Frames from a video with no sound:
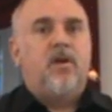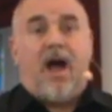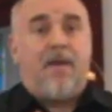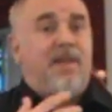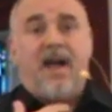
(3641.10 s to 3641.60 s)

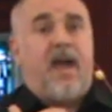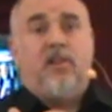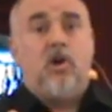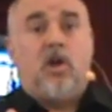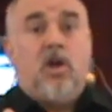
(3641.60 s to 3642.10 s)
I'm not,
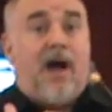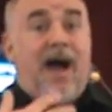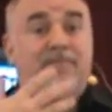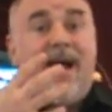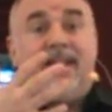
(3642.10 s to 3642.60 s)
hey, look,
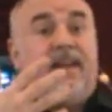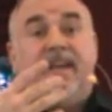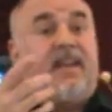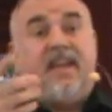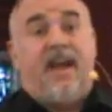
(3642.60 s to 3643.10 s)
I'm not
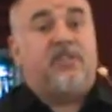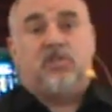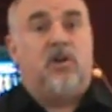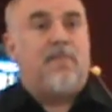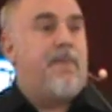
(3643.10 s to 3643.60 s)
getting any
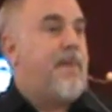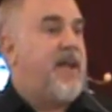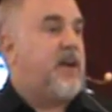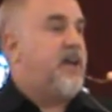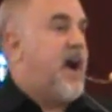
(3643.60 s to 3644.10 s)
extra in my
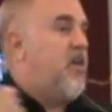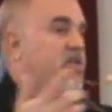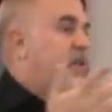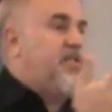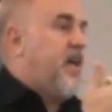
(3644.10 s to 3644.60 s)
bank account
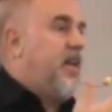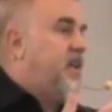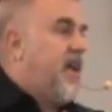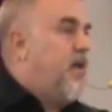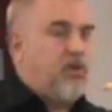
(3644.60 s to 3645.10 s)
or anything
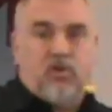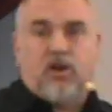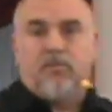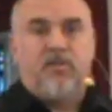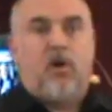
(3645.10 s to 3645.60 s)
like that when you
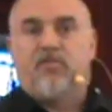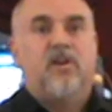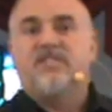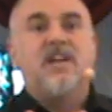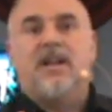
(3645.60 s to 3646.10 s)
come to the
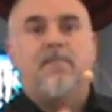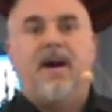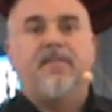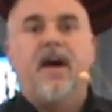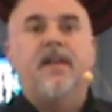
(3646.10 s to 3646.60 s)
altar. It's not
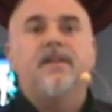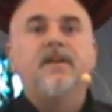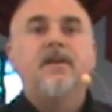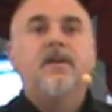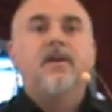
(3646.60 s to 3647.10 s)
about
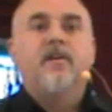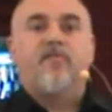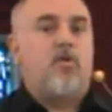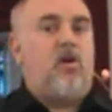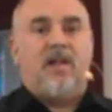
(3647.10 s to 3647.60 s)
that.
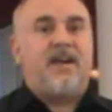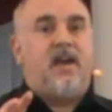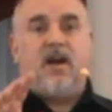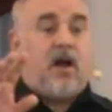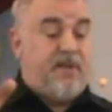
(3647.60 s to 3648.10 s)
For all I
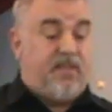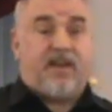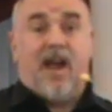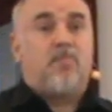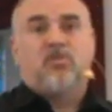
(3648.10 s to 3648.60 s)
care, I mean,
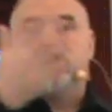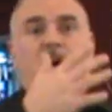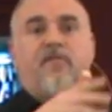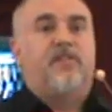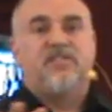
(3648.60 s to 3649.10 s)
the camera's
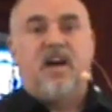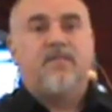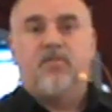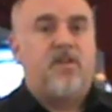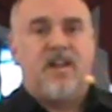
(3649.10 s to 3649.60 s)
off. It's
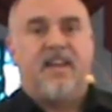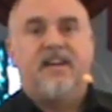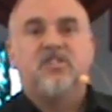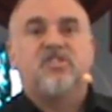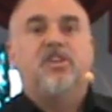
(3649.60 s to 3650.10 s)
not, they're not
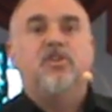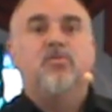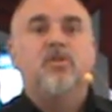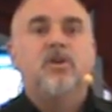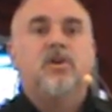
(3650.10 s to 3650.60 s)
even going to see you.